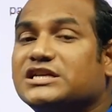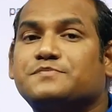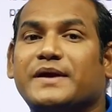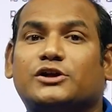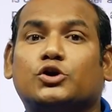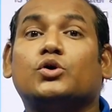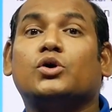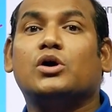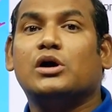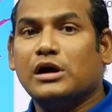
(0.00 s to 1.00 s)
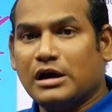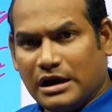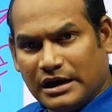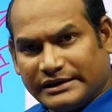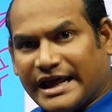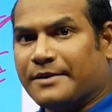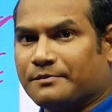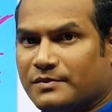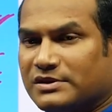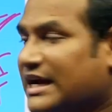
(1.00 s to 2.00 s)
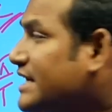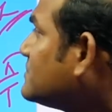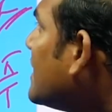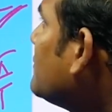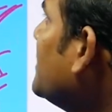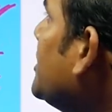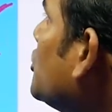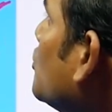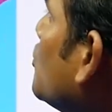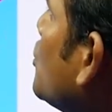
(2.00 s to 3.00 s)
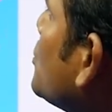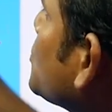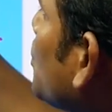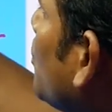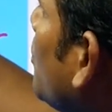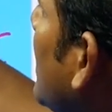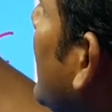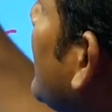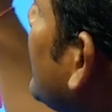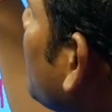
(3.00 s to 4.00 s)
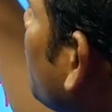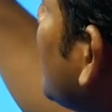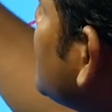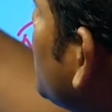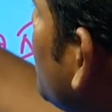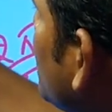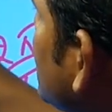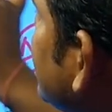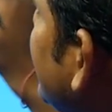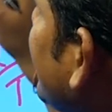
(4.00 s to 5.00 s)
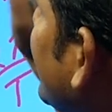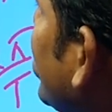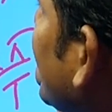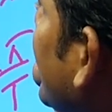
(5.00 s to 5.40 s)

respect to time. That is what we need to do. So once you see here